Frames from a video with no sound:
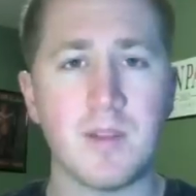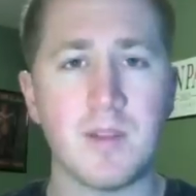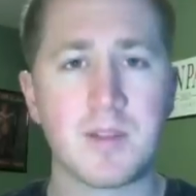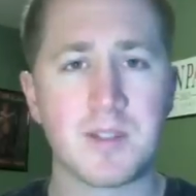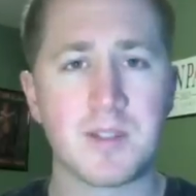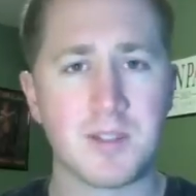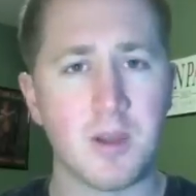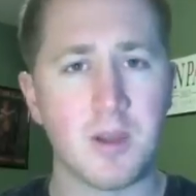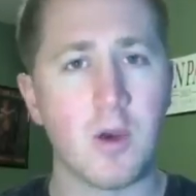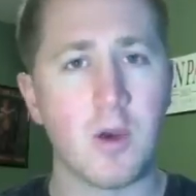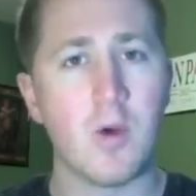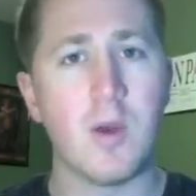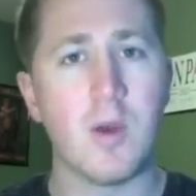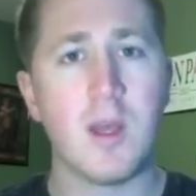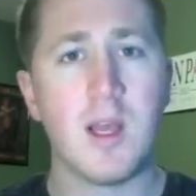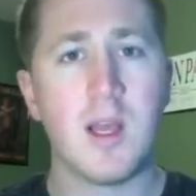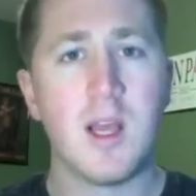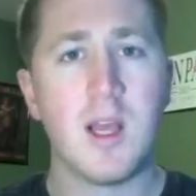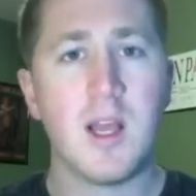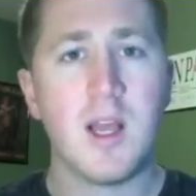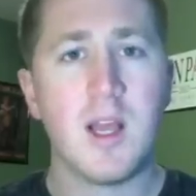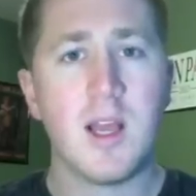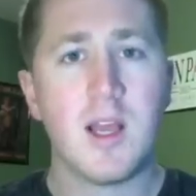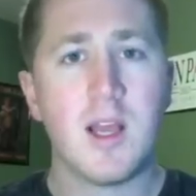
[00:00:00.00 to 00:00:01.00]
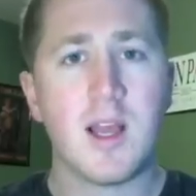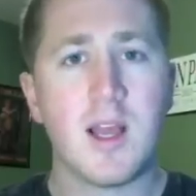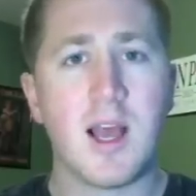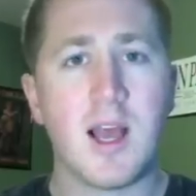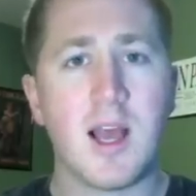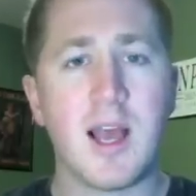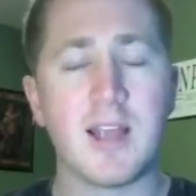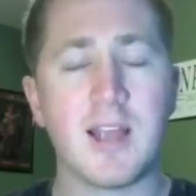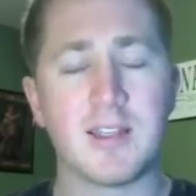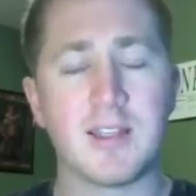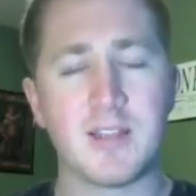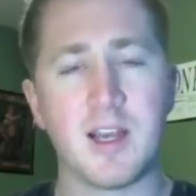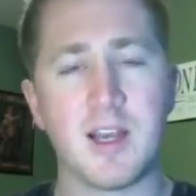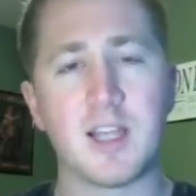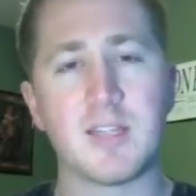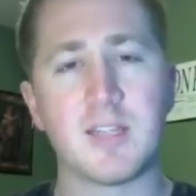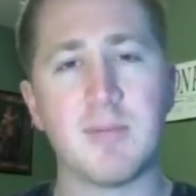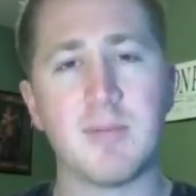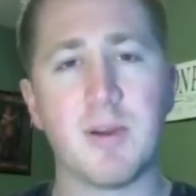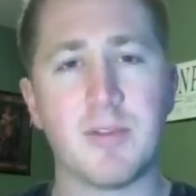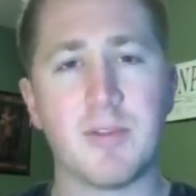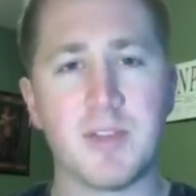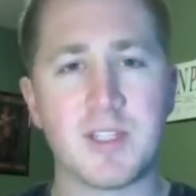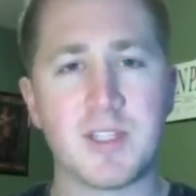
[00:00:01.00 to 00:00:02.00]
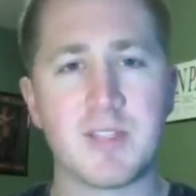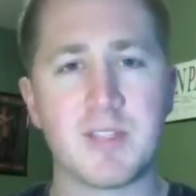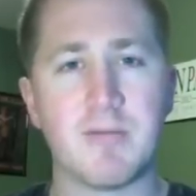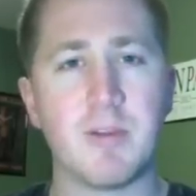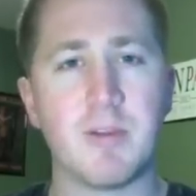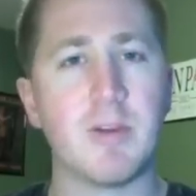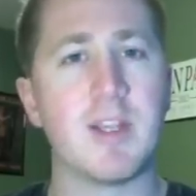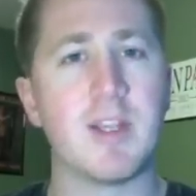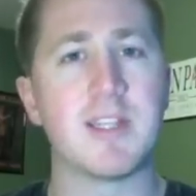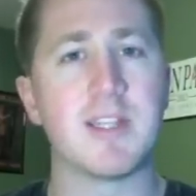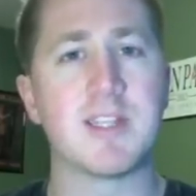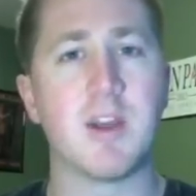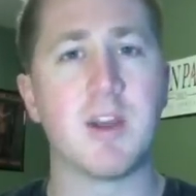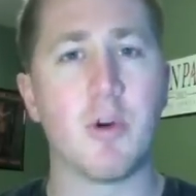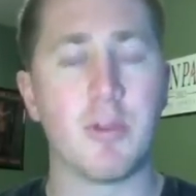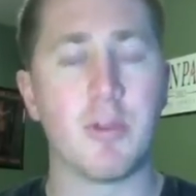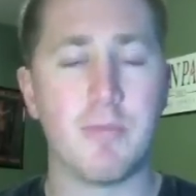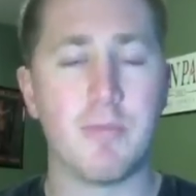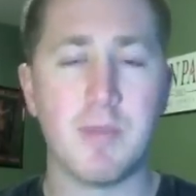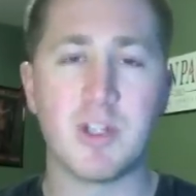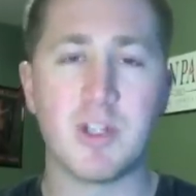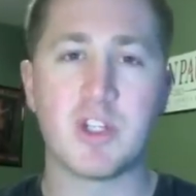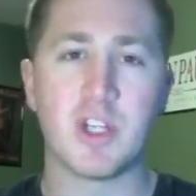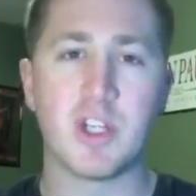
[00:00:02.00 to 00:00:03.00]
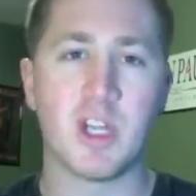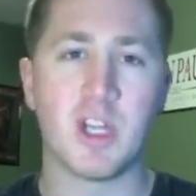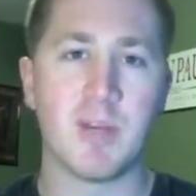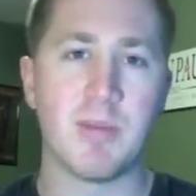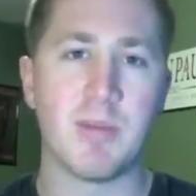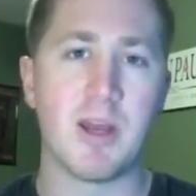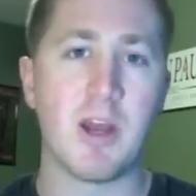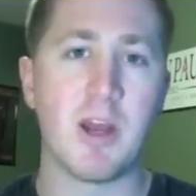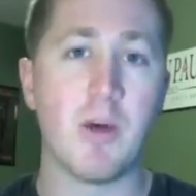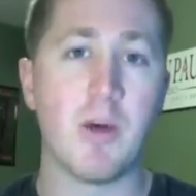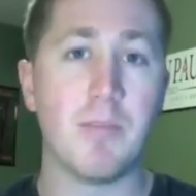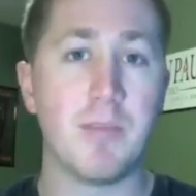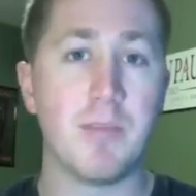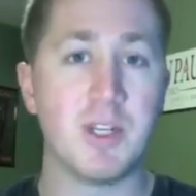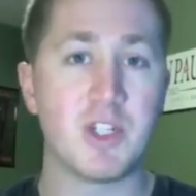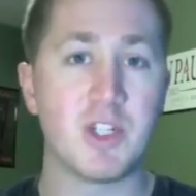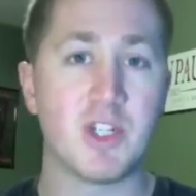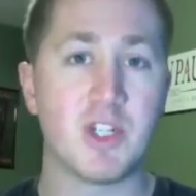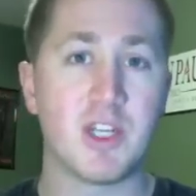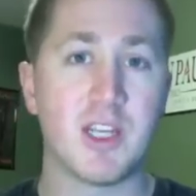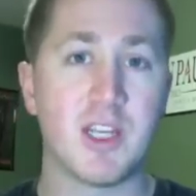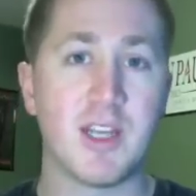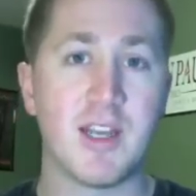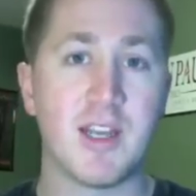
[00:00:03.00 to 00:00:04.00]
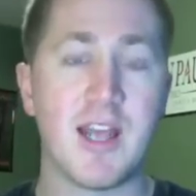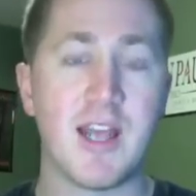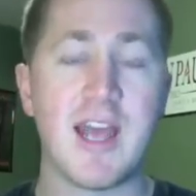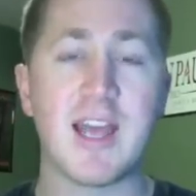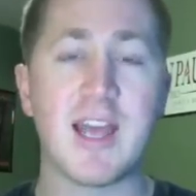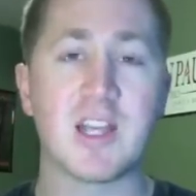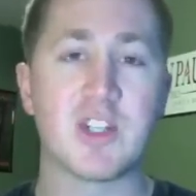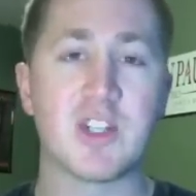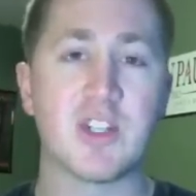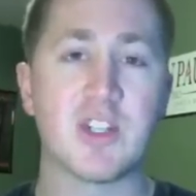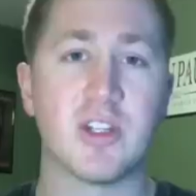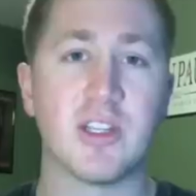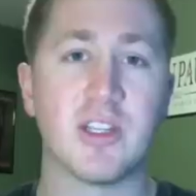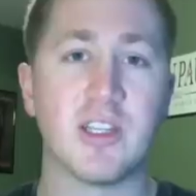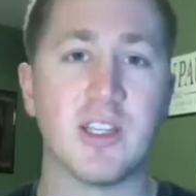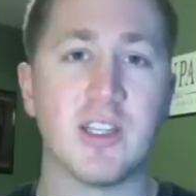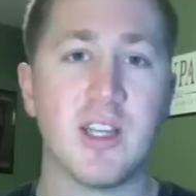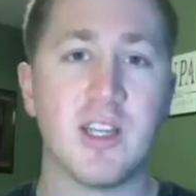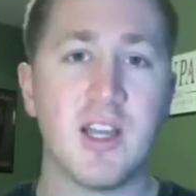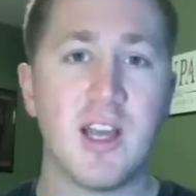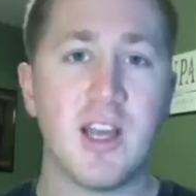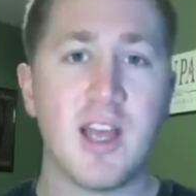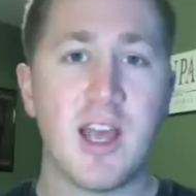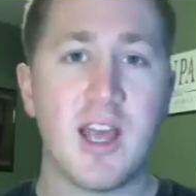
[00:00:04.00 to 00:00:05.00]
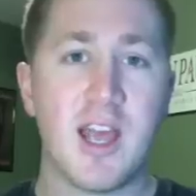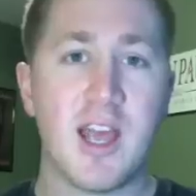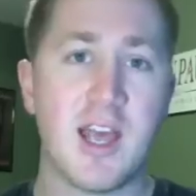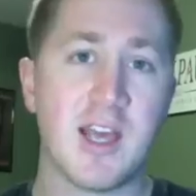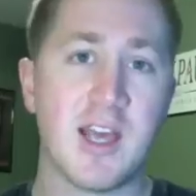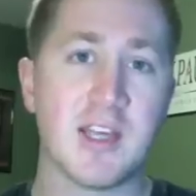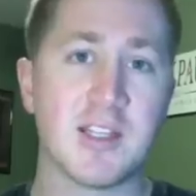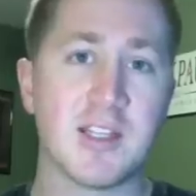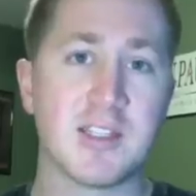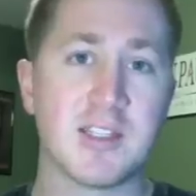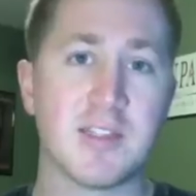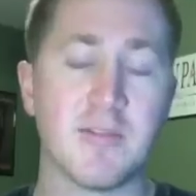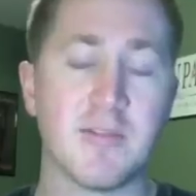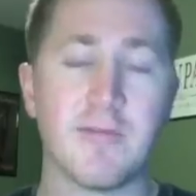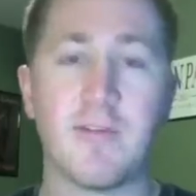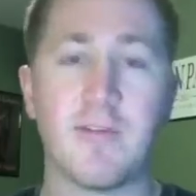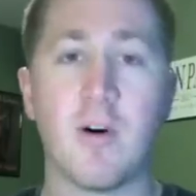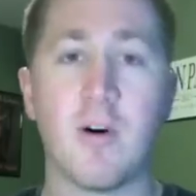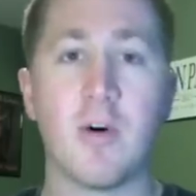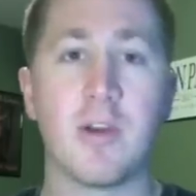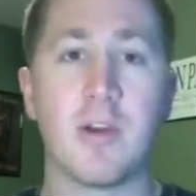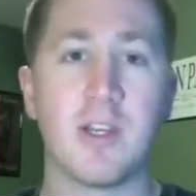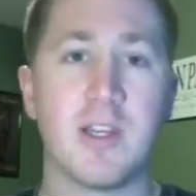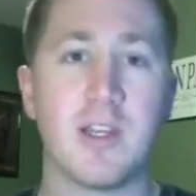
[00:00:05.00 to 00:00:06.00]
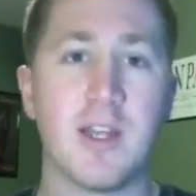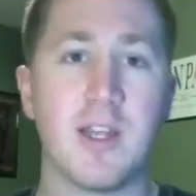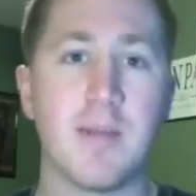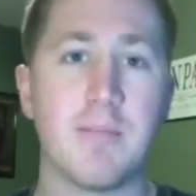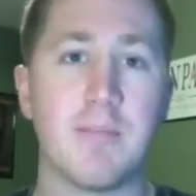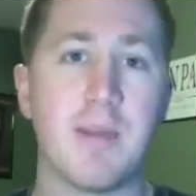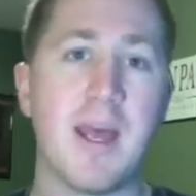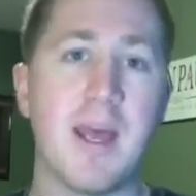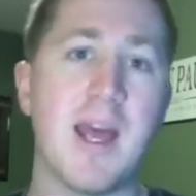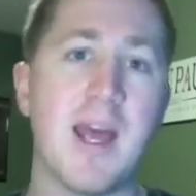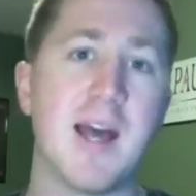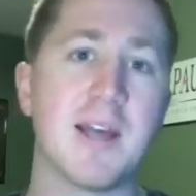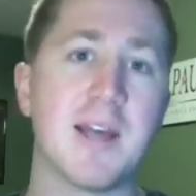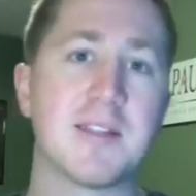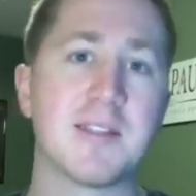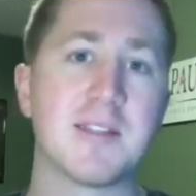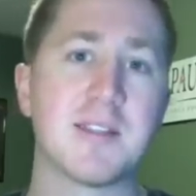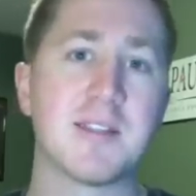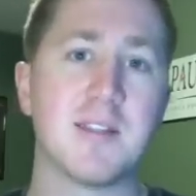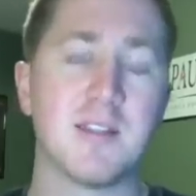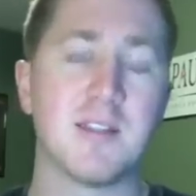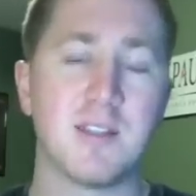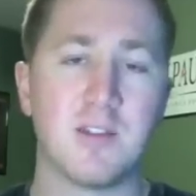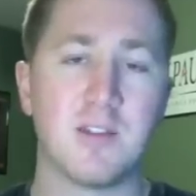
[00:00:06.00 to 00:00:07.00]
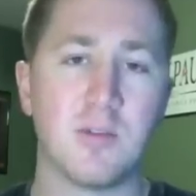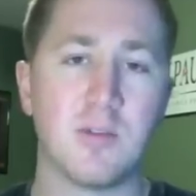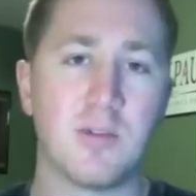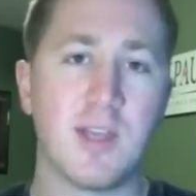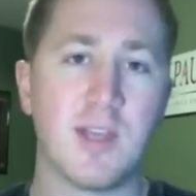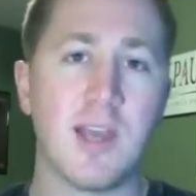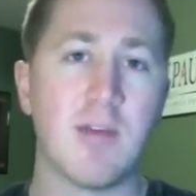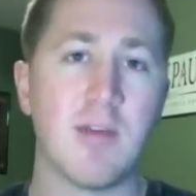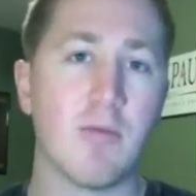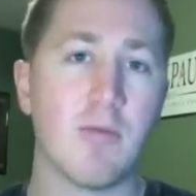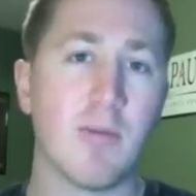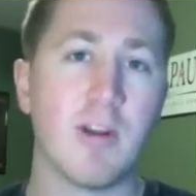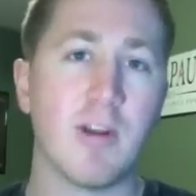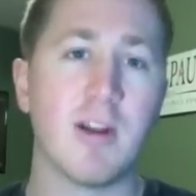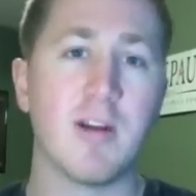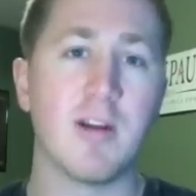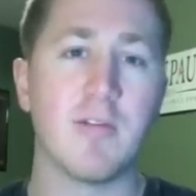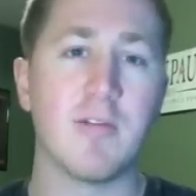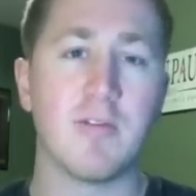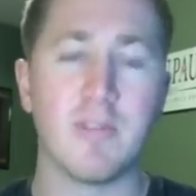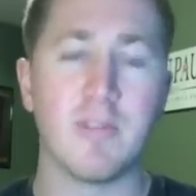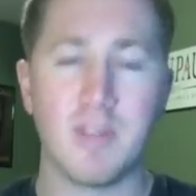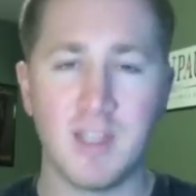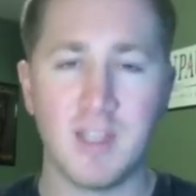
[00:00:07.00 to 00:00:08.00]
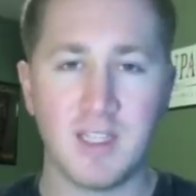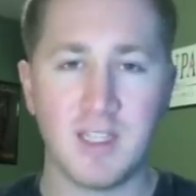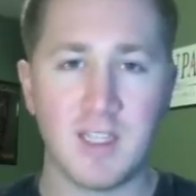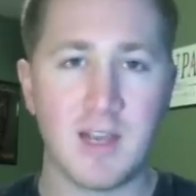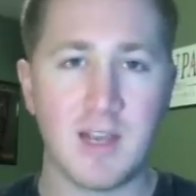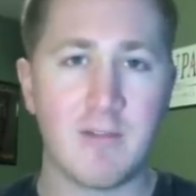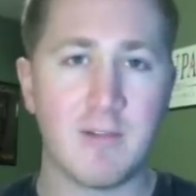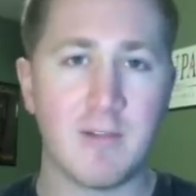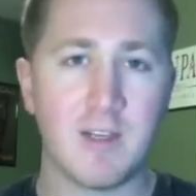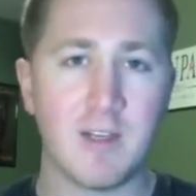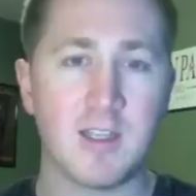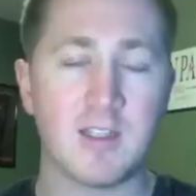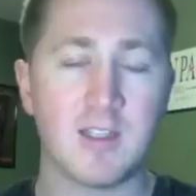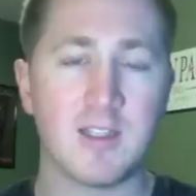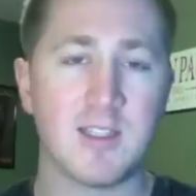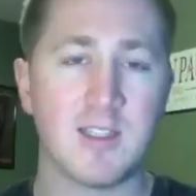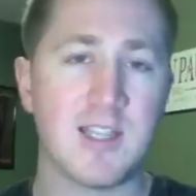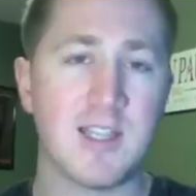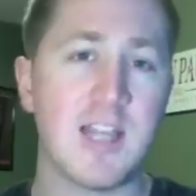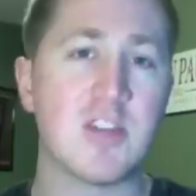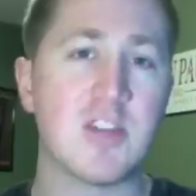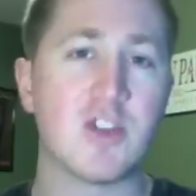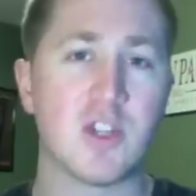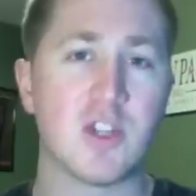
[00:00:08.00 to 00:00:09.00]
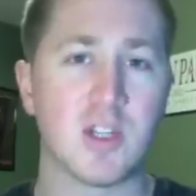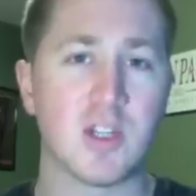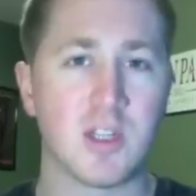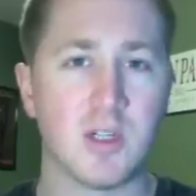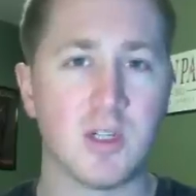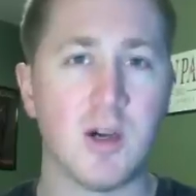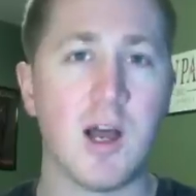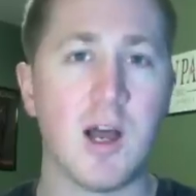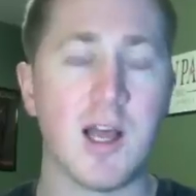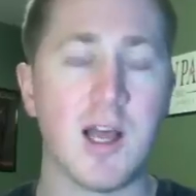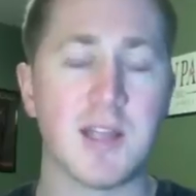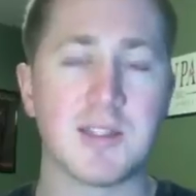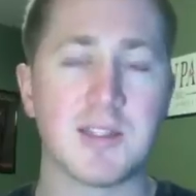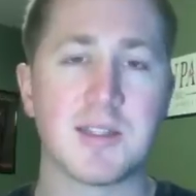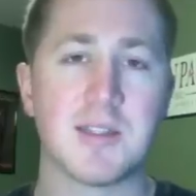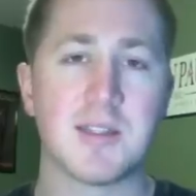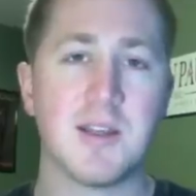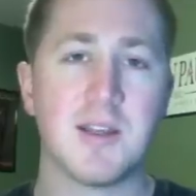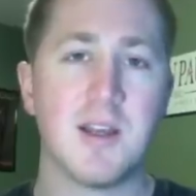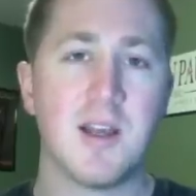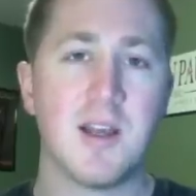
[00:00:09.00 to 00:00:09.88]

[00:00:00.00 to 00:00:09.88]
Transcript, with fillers: So, I talked about this a few days ago with Michigan about how Michigan actually has voted and passed to get rid of the indefinite detention clause.